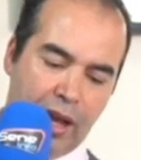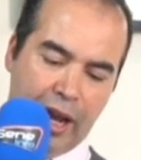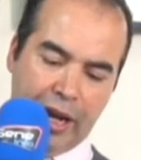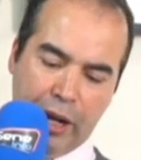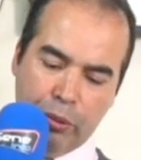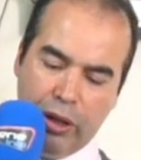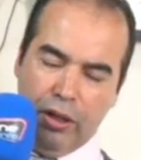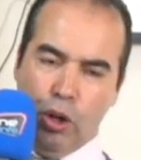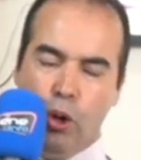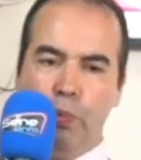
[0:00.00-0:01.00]
And I
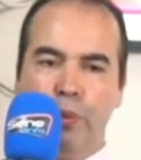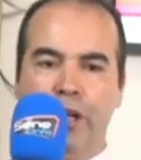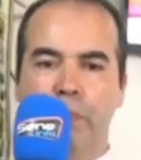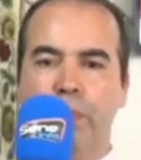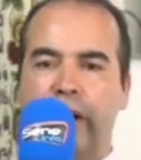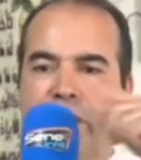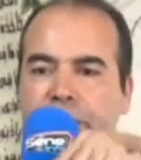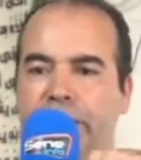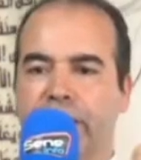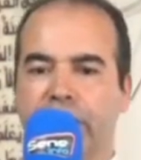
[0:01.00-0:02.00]
will open a
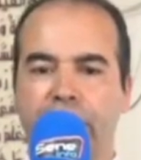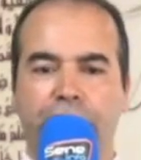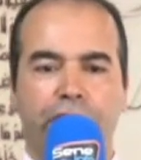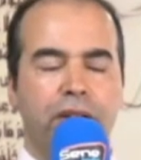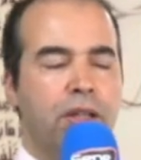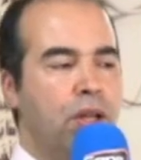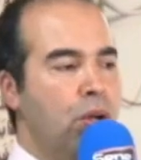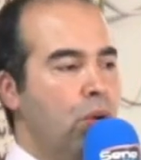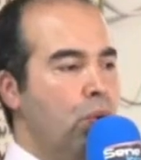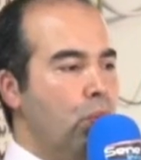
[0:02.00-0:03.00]
parenthesis here.
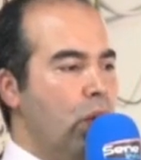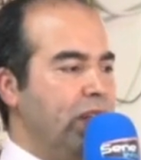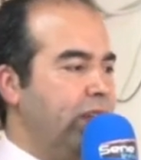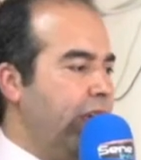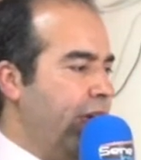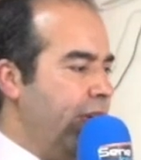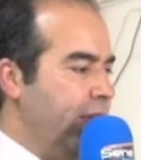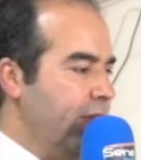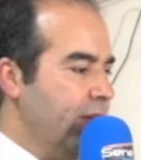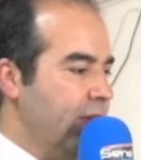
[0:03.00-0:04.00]
One
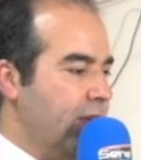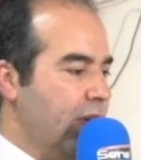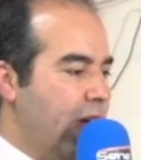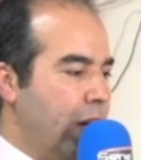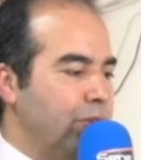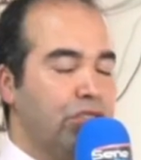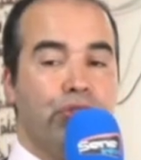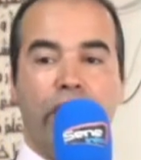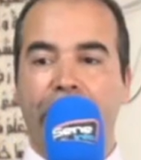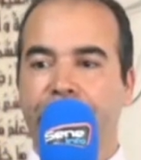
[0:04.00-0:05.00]
day, I was
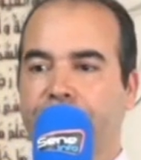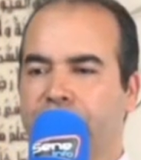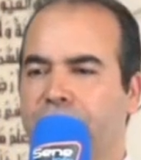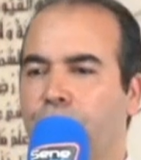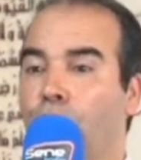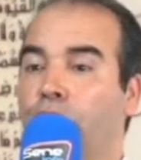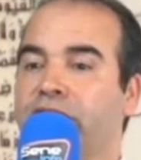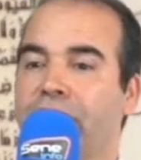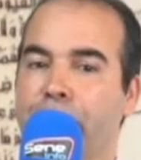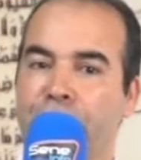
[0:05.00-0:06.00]
driving, long
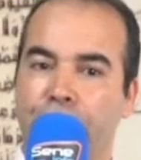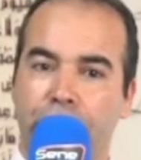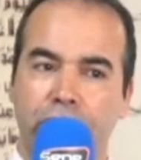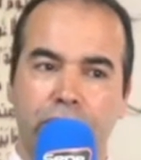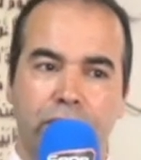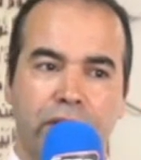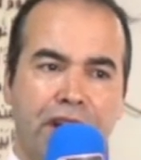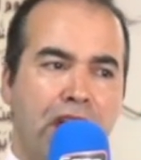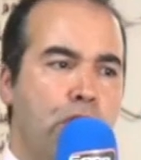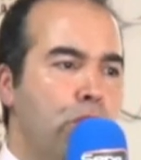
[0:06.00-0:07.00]
time ago.
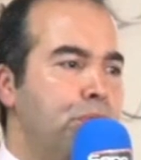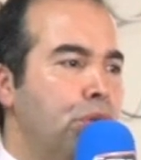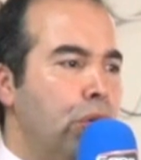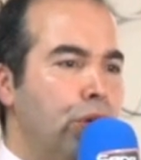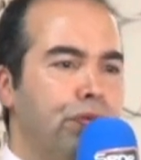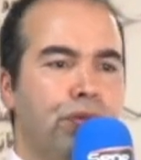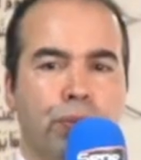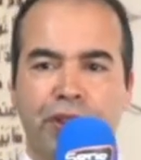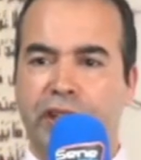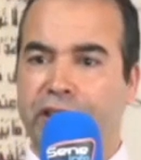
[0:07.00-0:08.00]
And I hope you learn
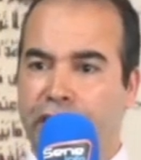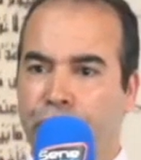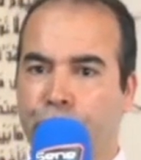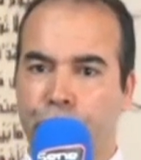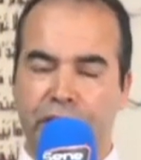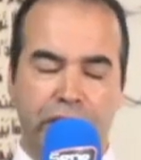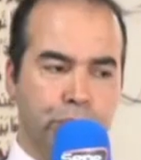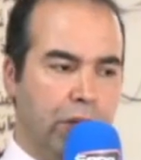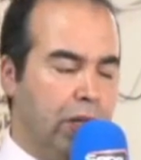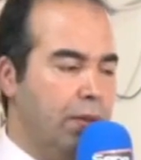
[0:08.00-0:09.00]
from this and you do it as
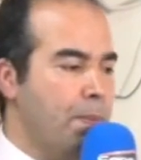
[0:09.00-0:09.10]
well.